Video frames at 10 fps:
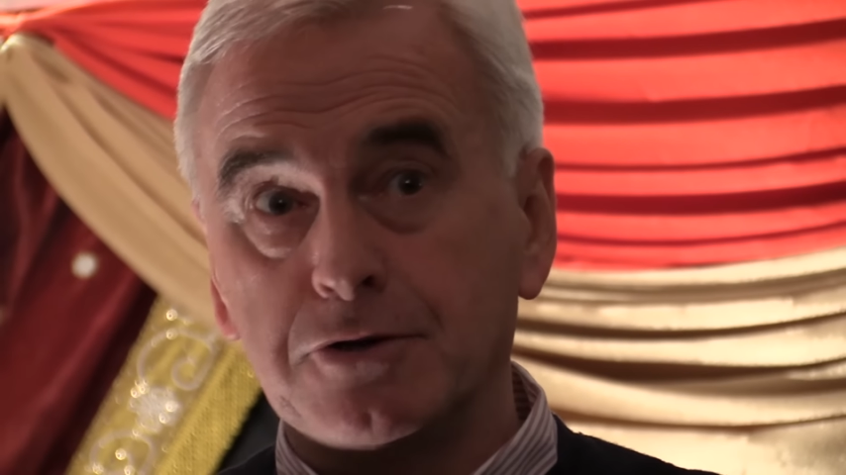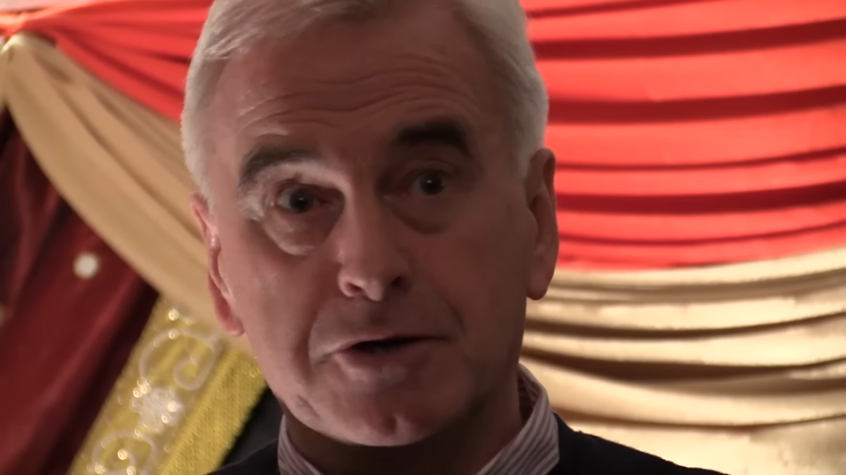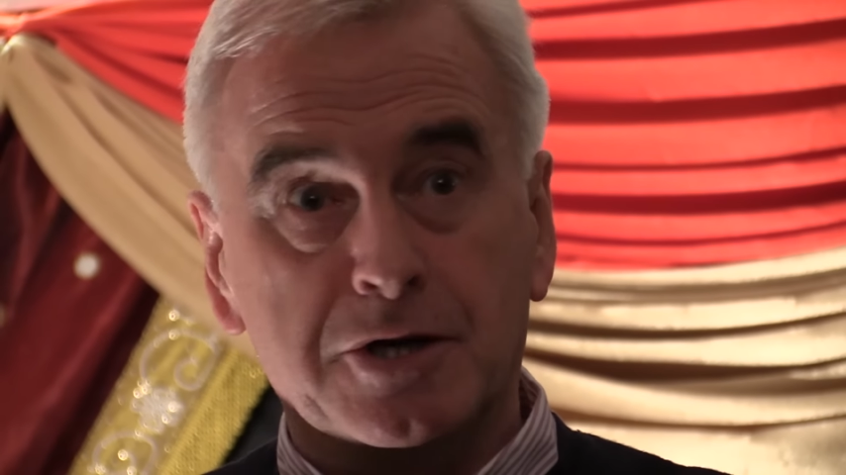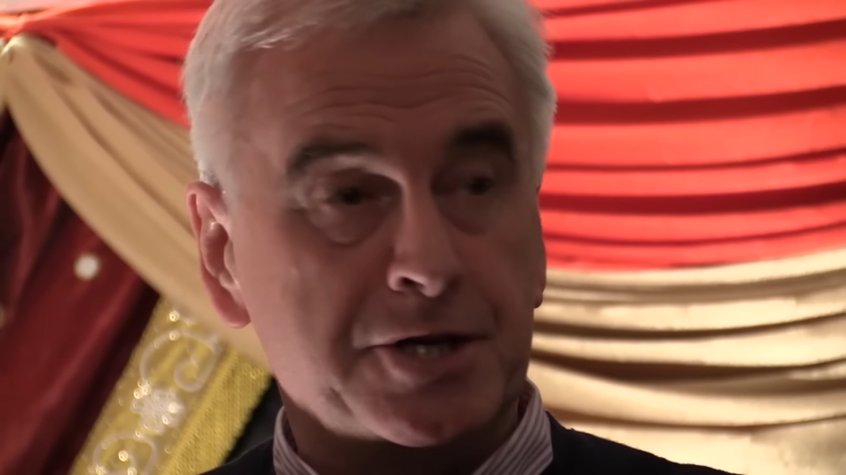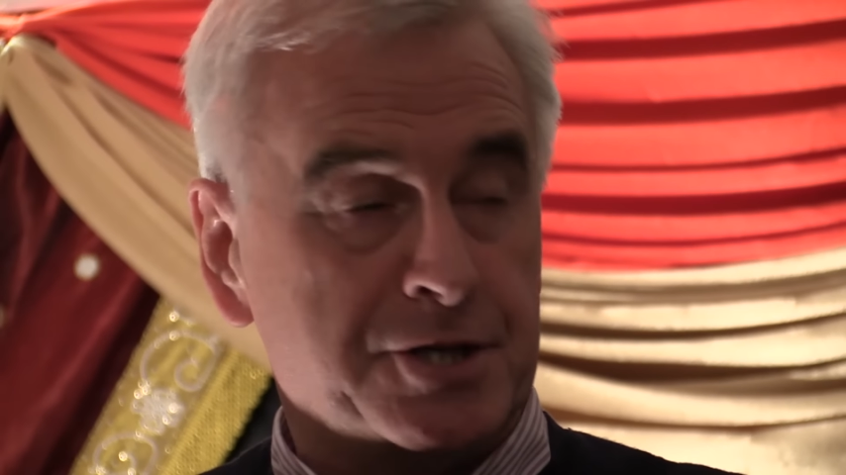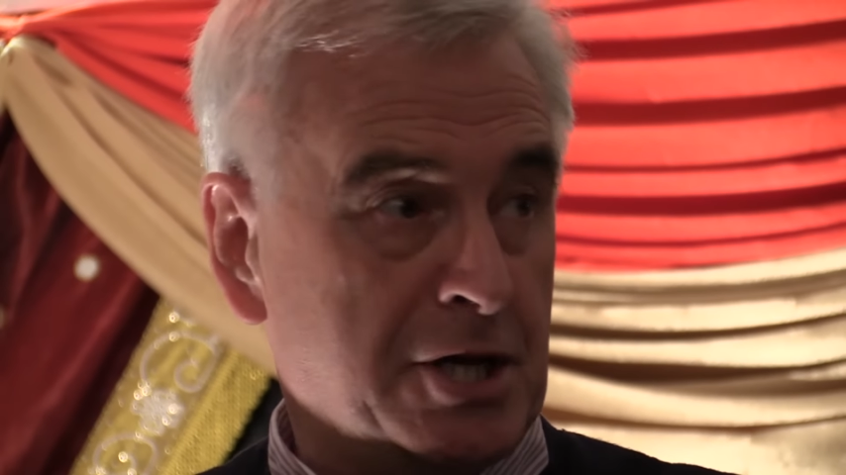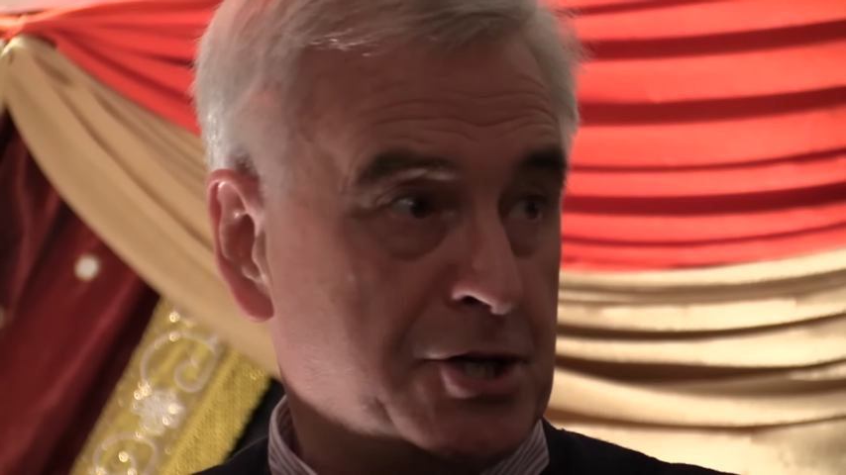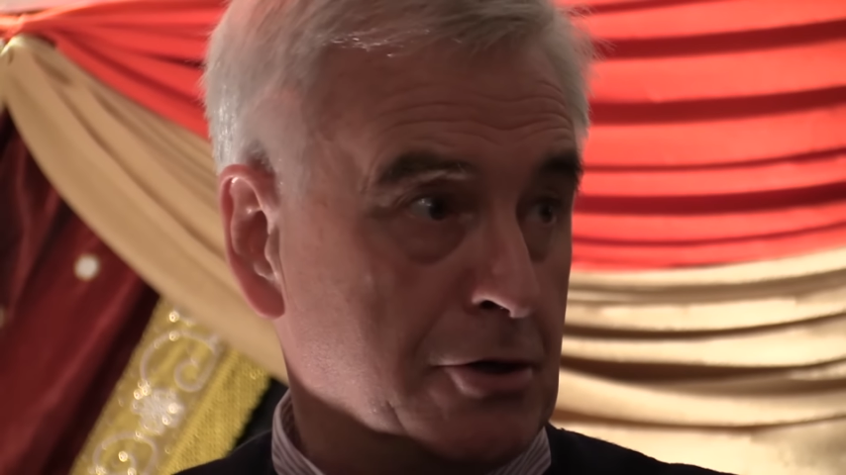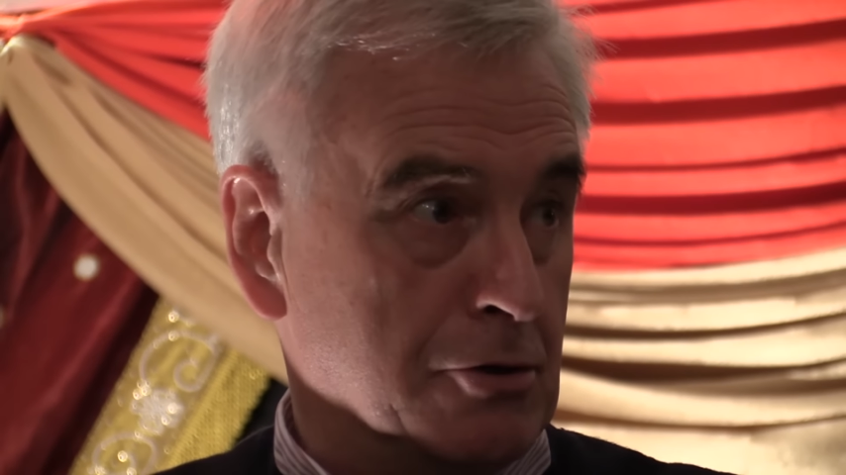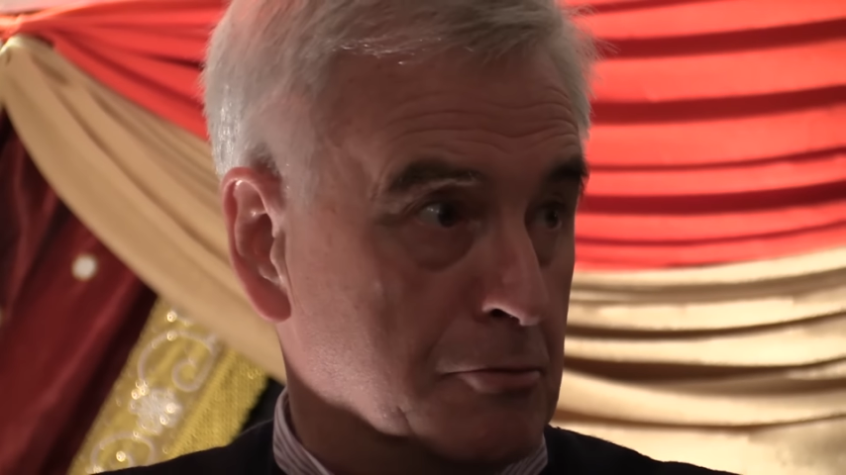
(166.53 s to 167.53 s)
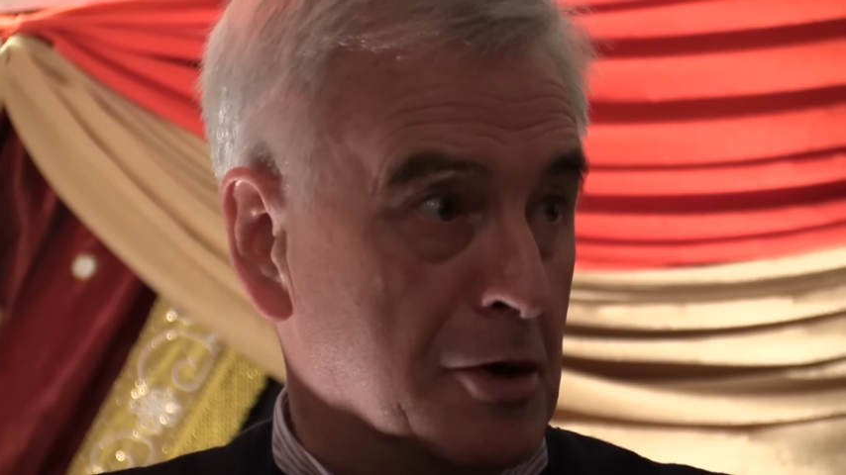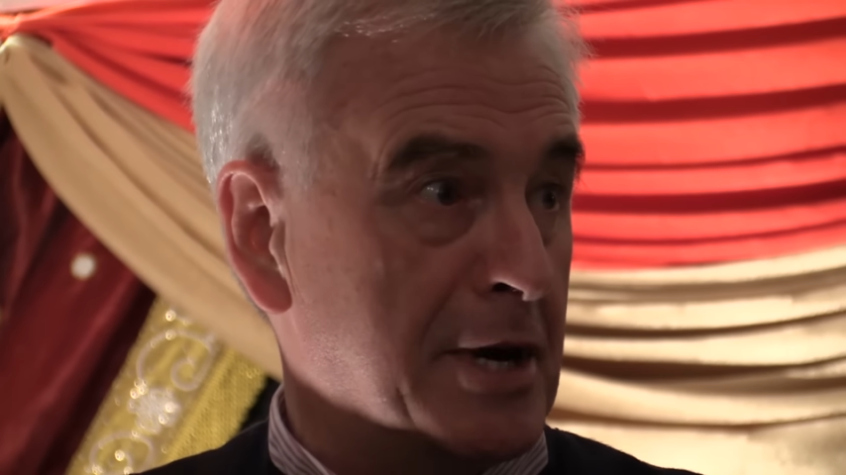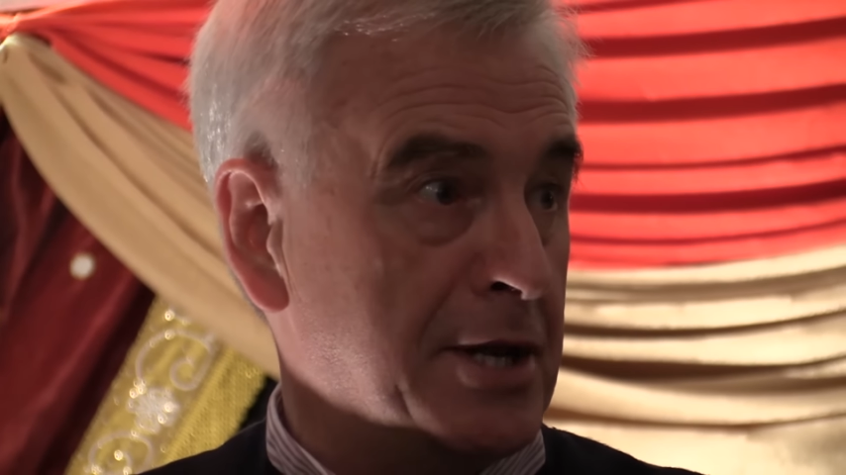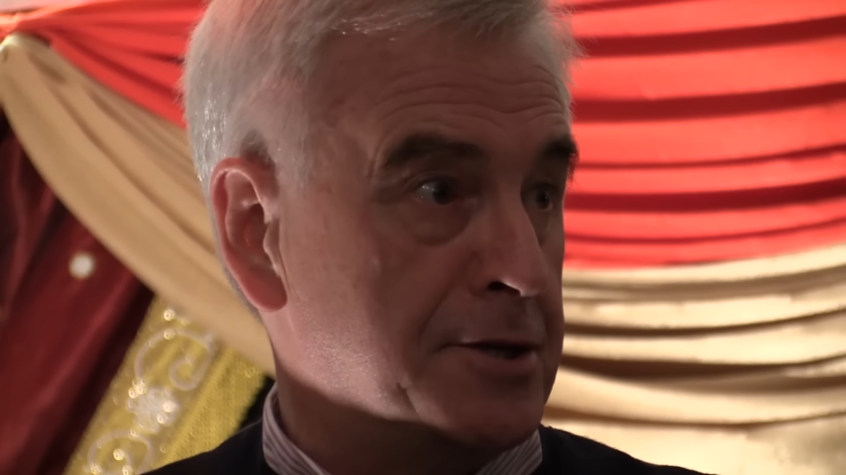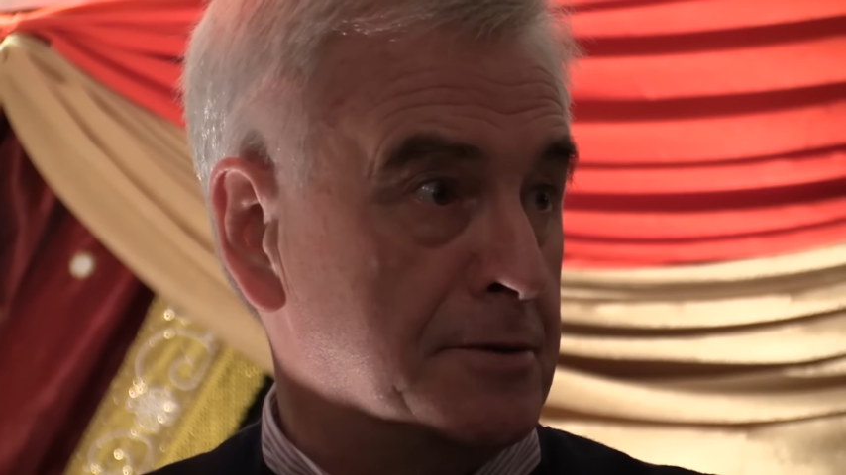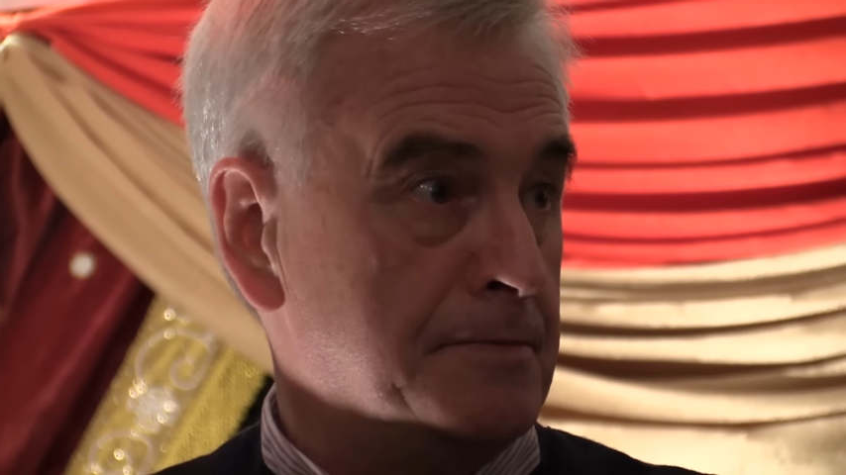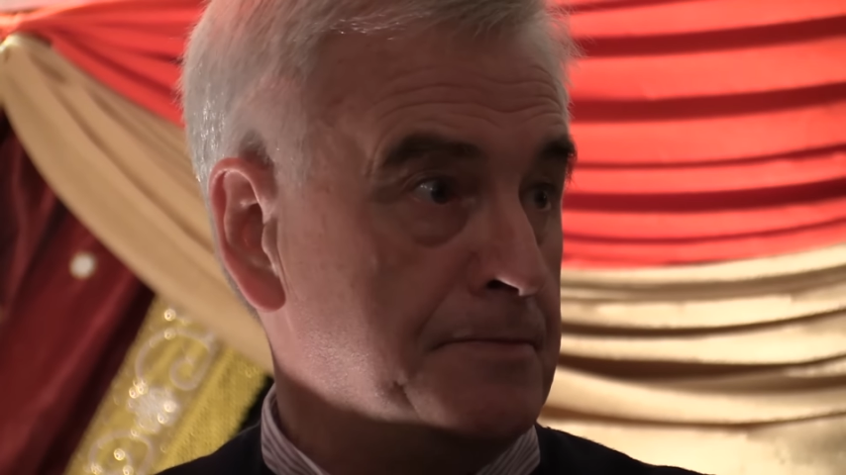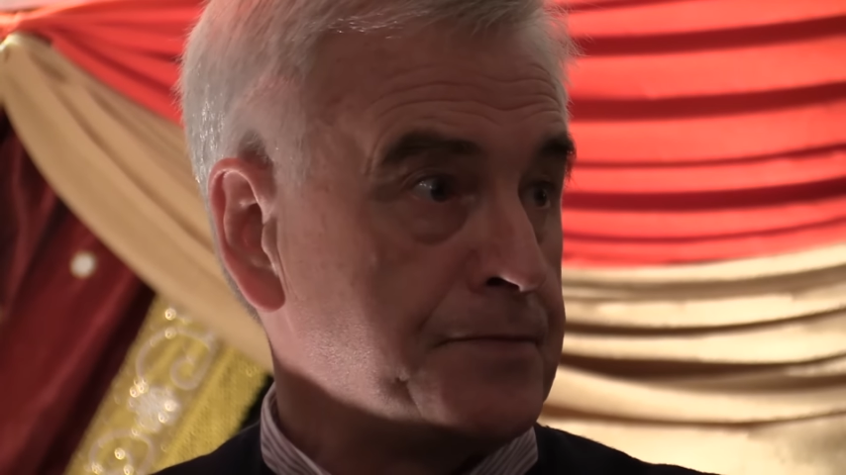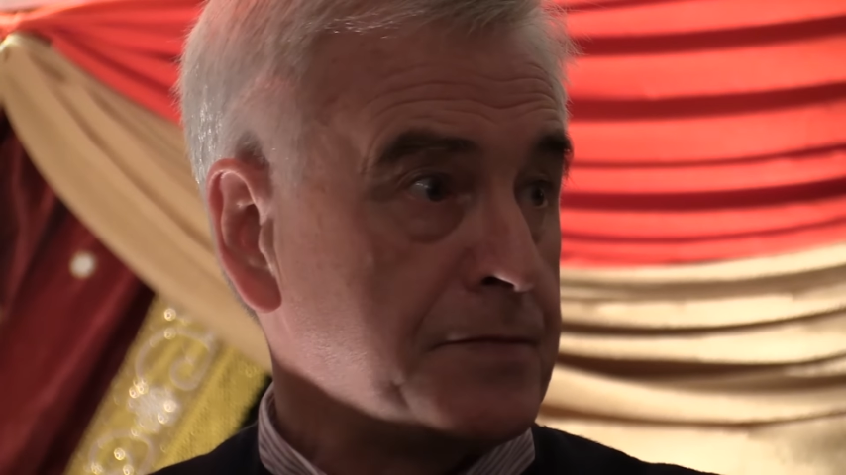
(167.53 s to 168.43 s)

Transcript: organisation called Momentum.